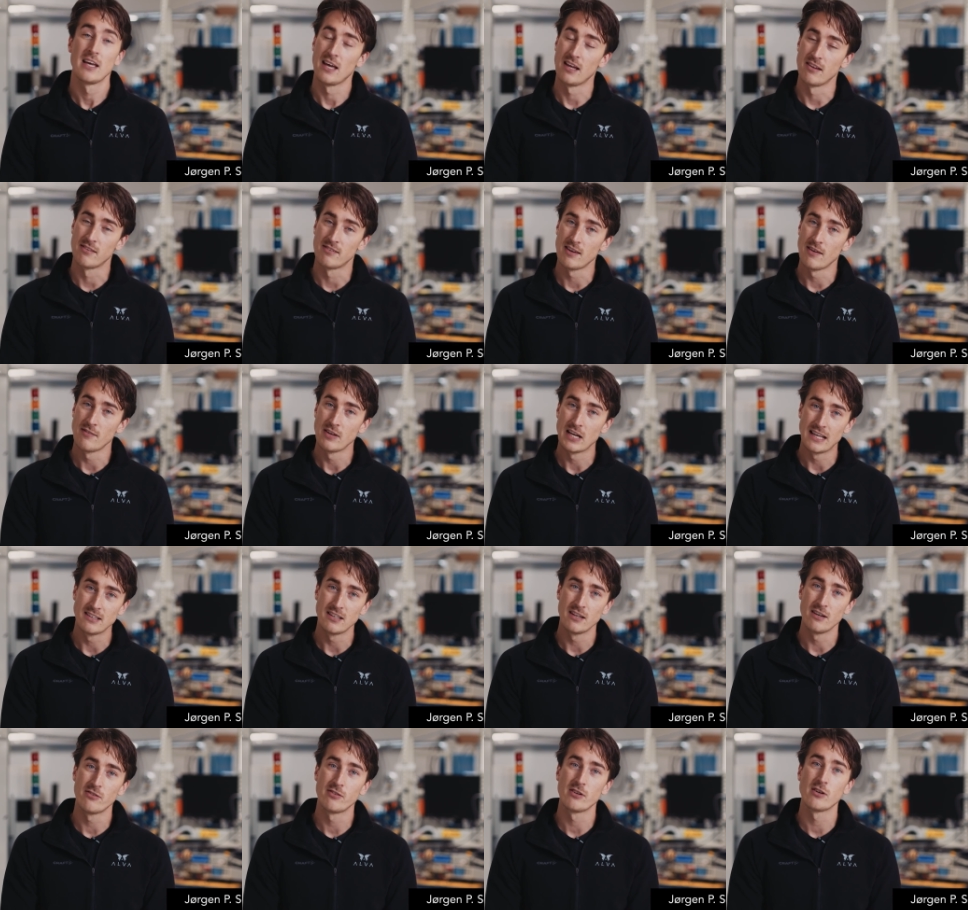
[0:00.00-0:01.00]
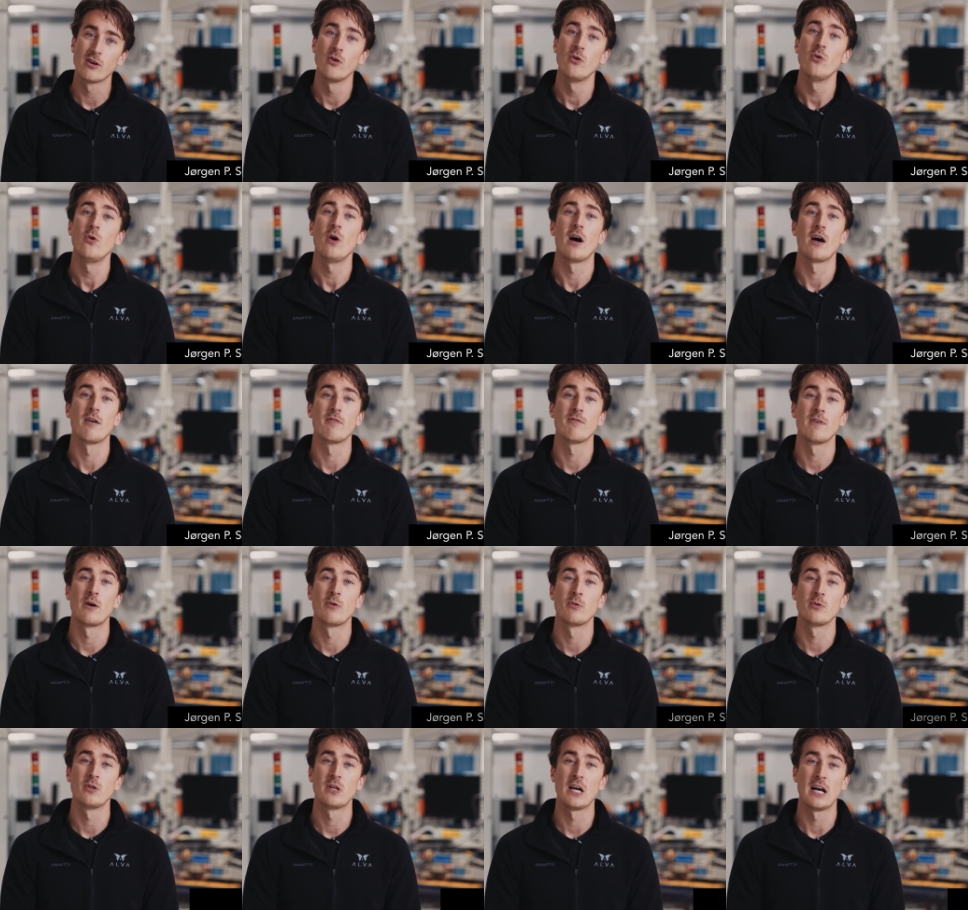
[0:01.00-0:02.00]
and 7-8 years ago I
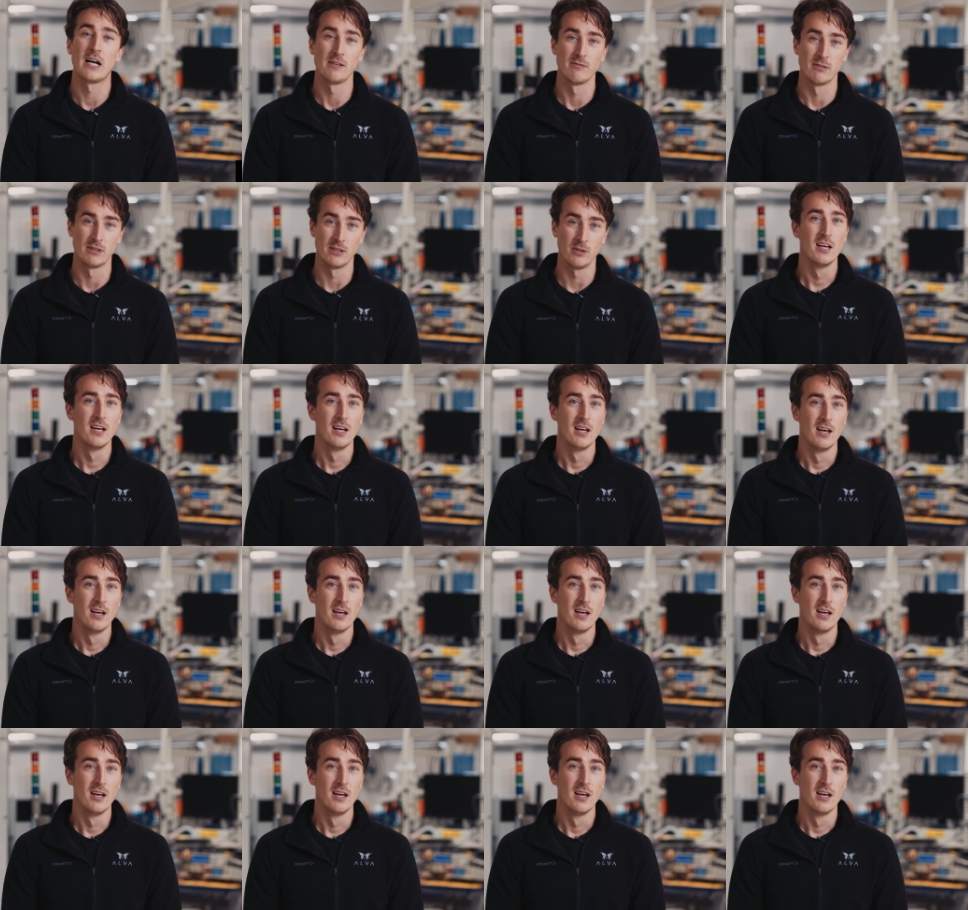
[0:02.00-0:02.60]
founded Alva.